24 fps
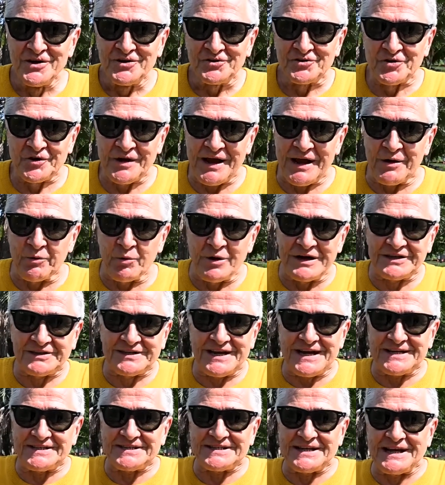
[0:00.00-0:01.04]
Today we're
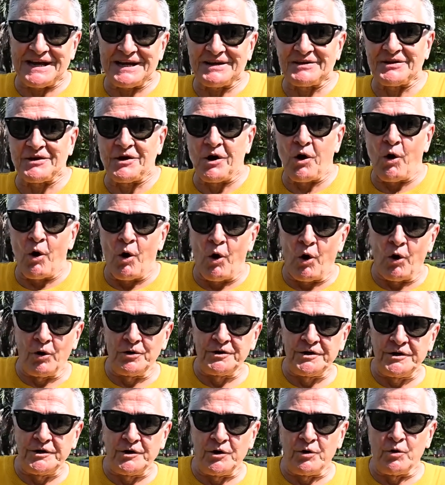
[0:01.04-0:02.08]
testing the
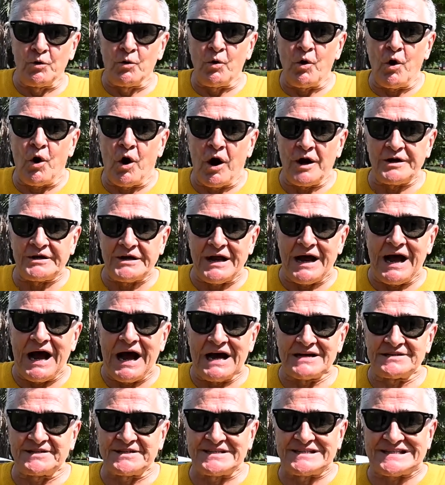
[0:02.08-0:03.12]
all-new
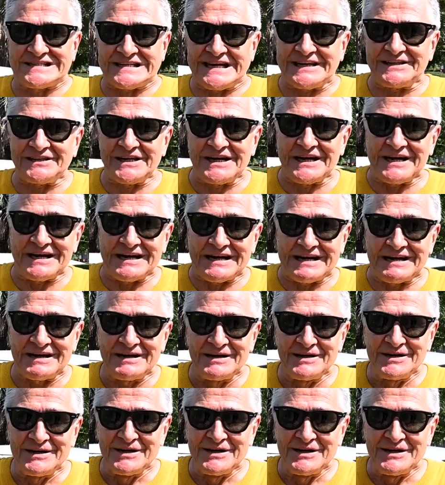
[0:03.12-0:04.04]
Honda City